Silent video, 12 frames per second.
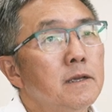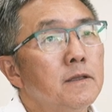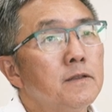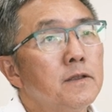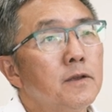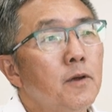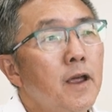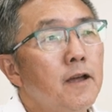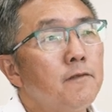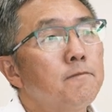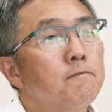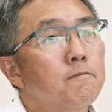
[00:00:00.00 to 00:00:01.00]
still
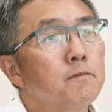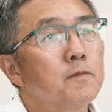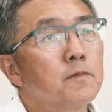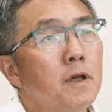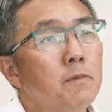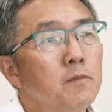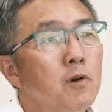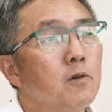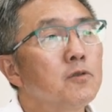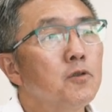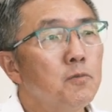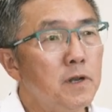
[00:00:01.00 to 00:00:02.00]
have some role
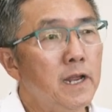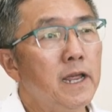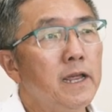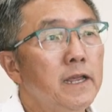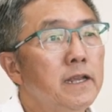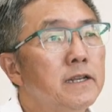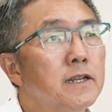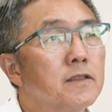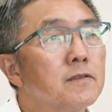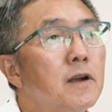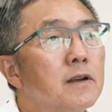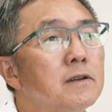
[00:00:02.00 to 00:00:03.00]
to play in the
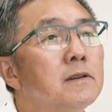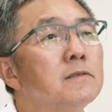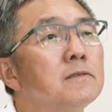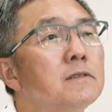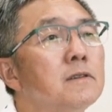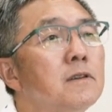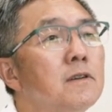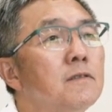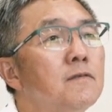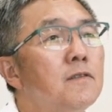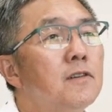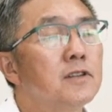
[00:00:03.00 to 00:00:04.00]
struggle
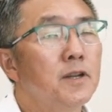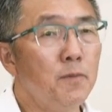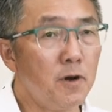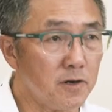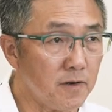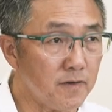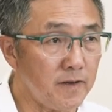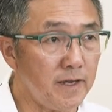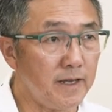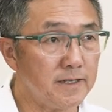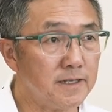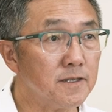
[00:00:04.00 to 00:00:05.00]
for democracy
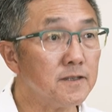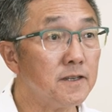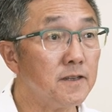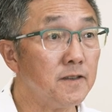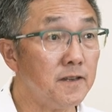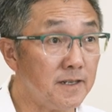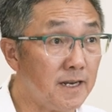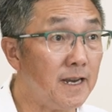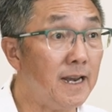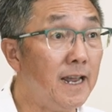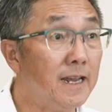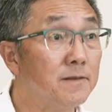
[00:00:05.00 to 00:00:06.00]
and justice in
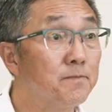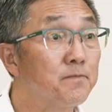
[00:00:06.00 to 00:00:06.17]
Thailand.